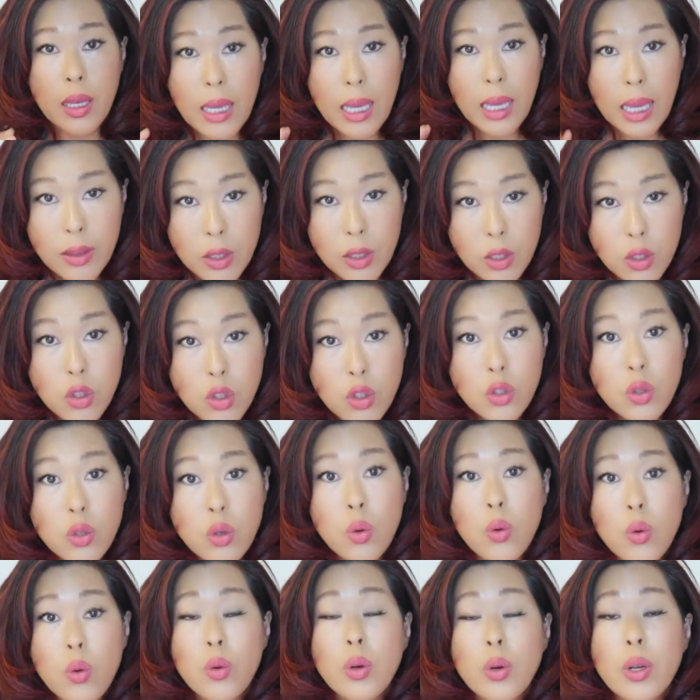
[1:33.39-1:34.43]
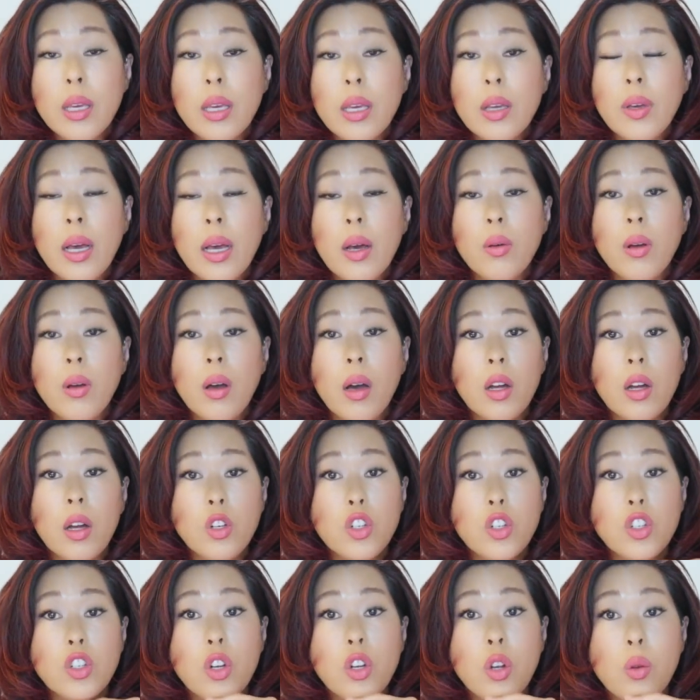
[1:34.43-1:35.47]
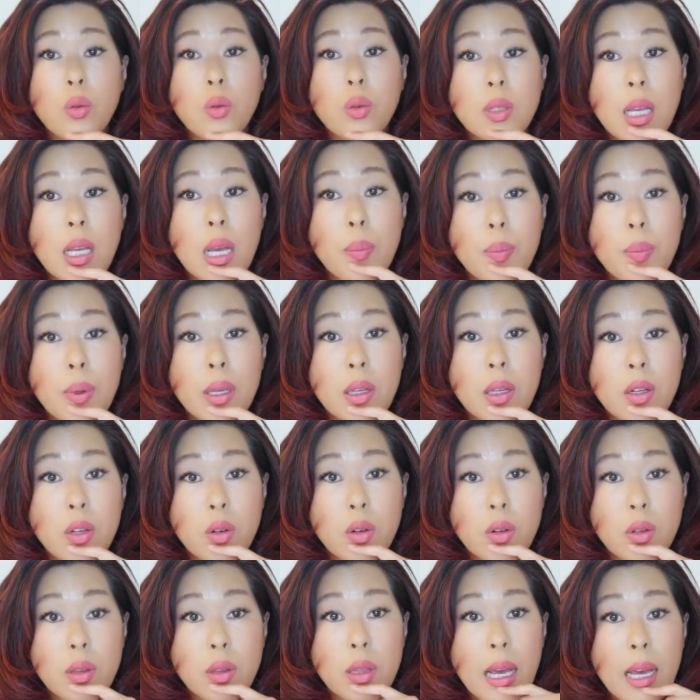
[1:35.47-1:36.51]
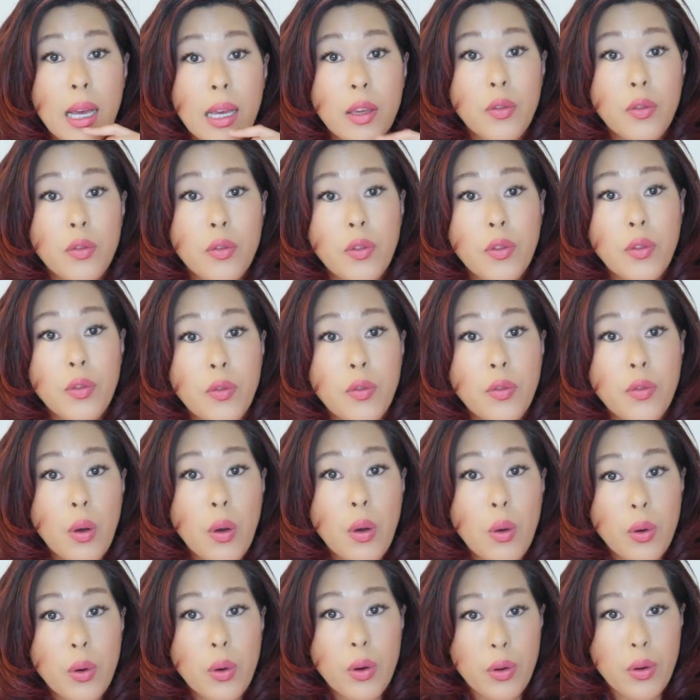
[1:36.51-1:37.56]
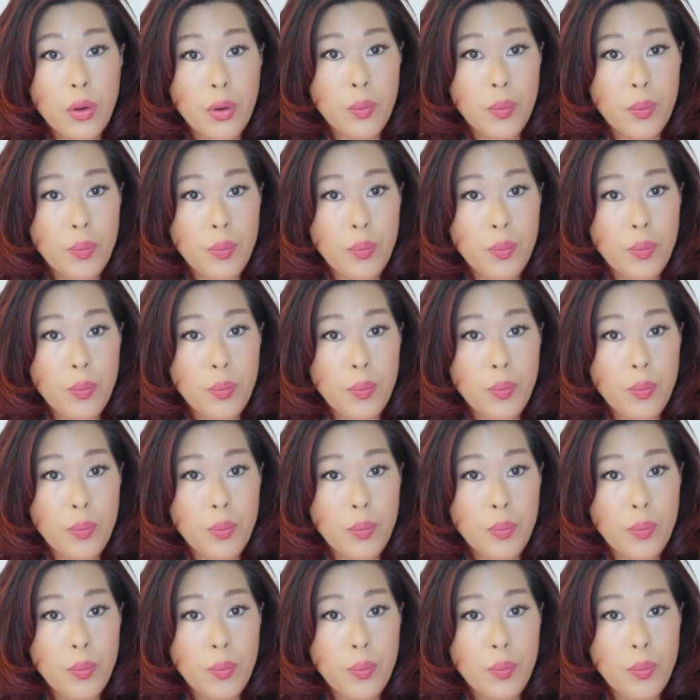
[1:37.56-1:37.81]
and the story of how God shows up in your life forward.